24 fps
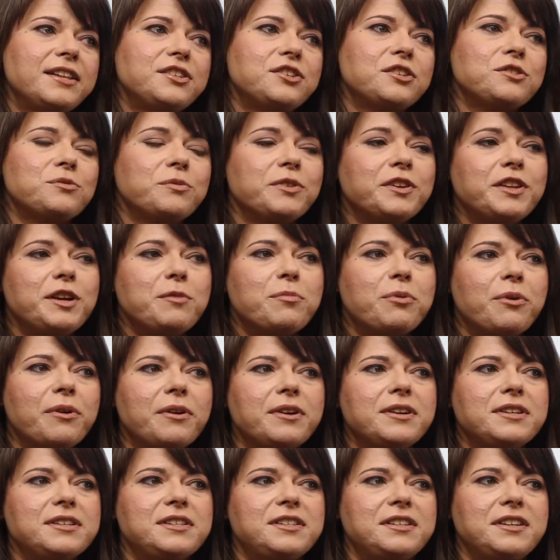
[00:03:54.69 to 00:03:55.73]
It's just really
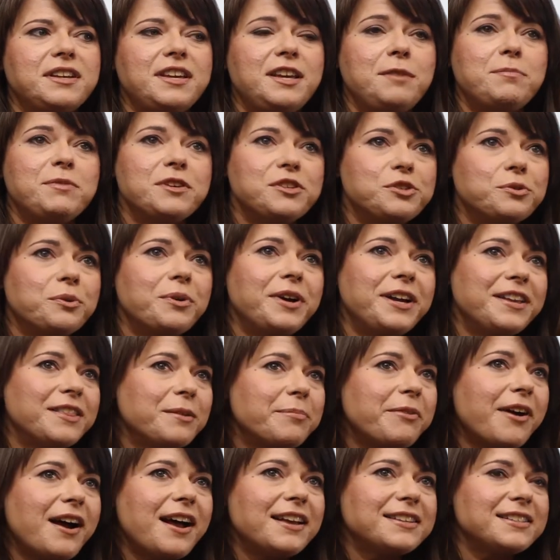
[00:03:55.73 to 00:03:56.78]
important to keep the joy in
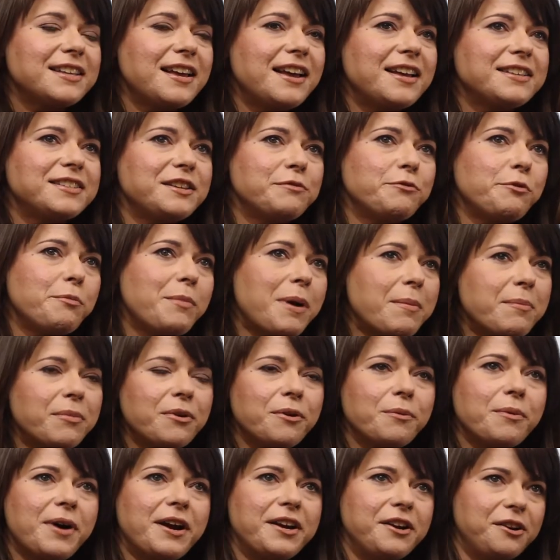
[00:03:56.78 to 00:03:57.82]
the process and
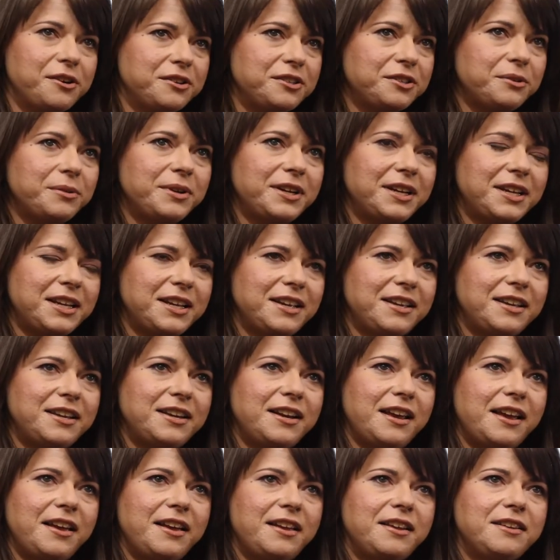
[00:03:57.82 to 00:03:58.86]
remember why you're doing
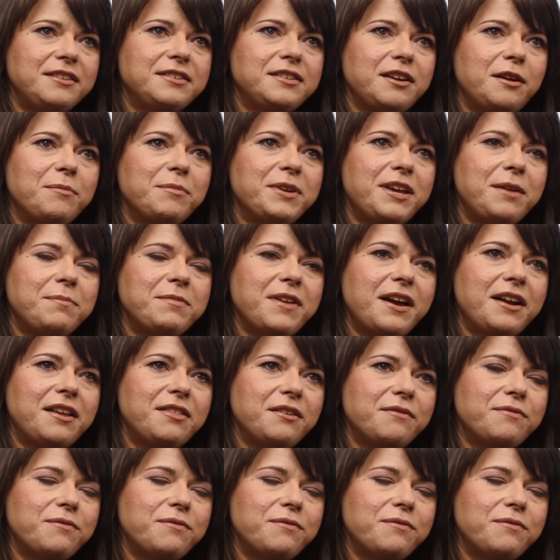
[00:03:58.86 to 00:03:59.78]
it, and keep that at the